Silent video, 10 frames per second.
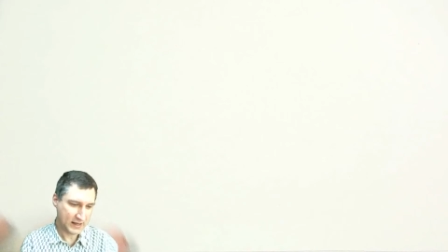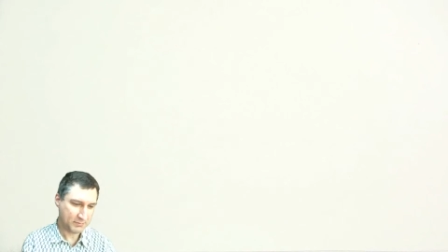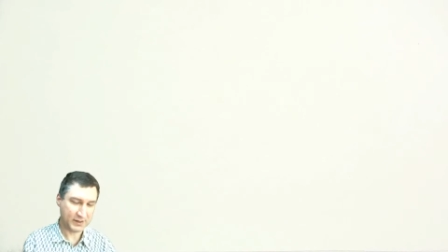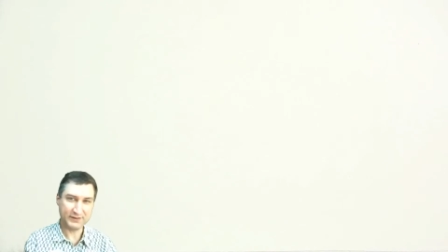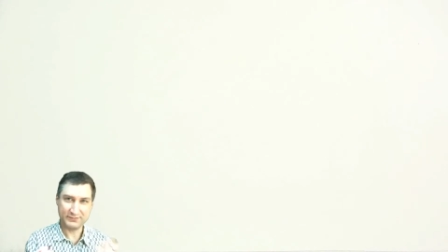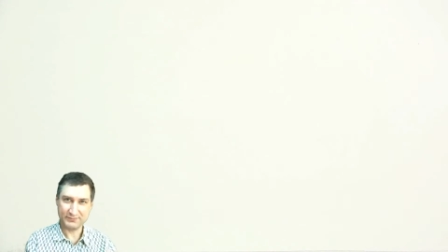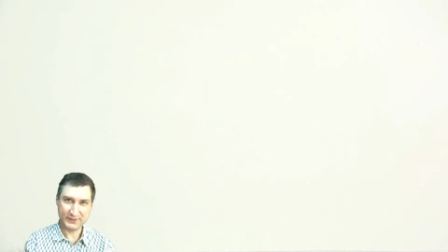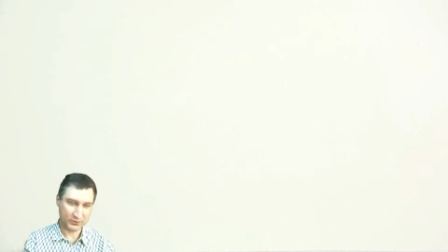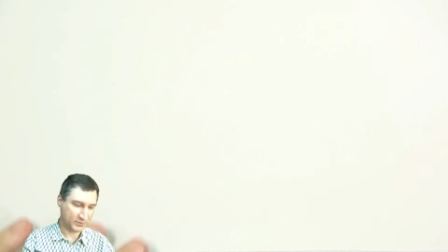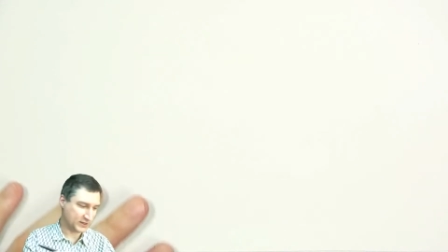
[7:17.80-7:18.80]
but
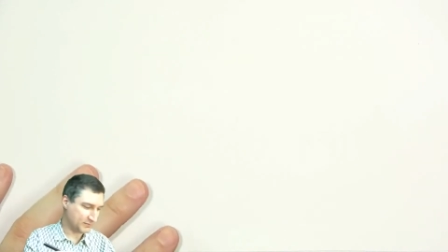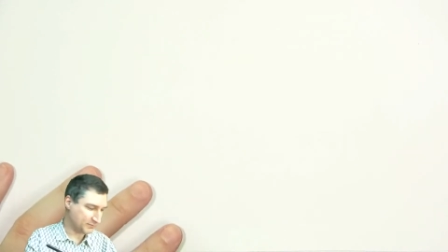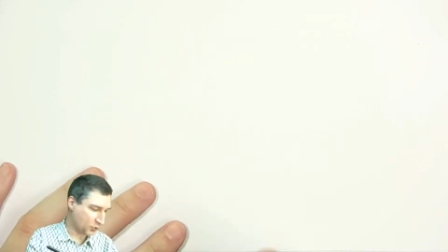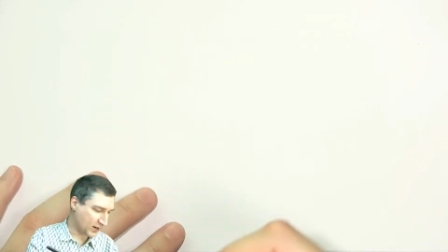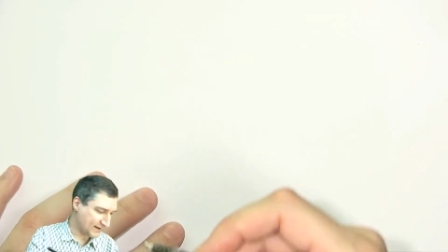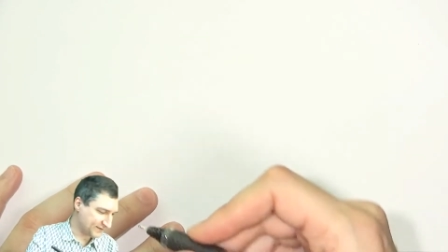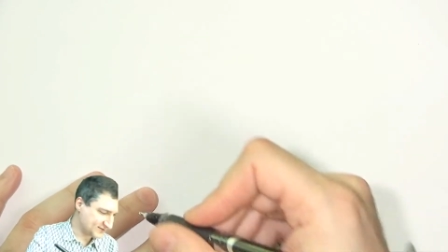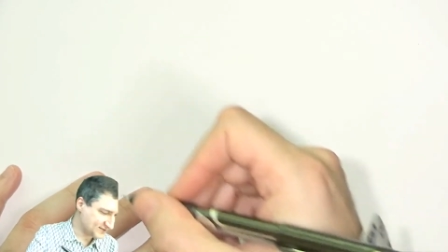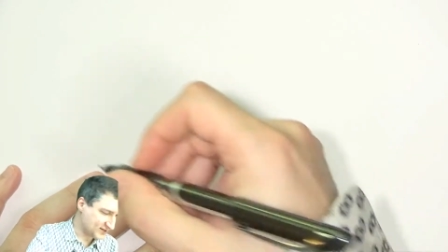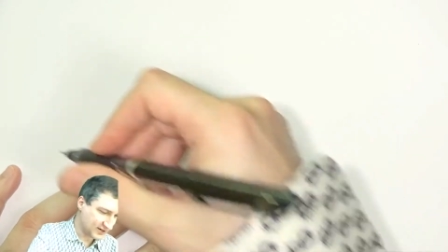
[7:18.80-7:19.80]
it'll become more
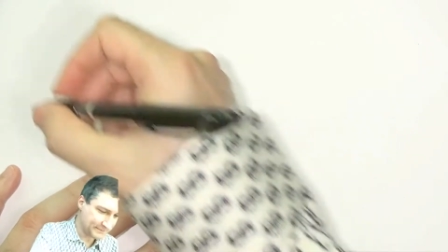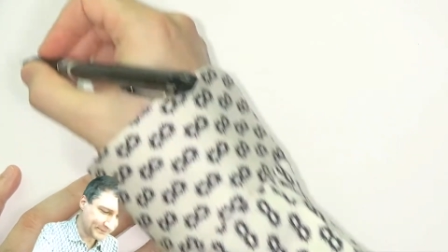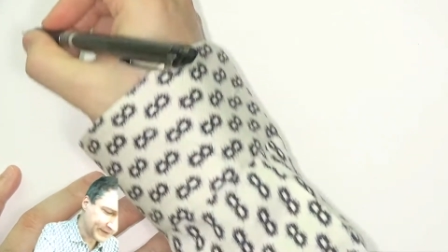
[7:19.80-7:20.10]
obvious later on.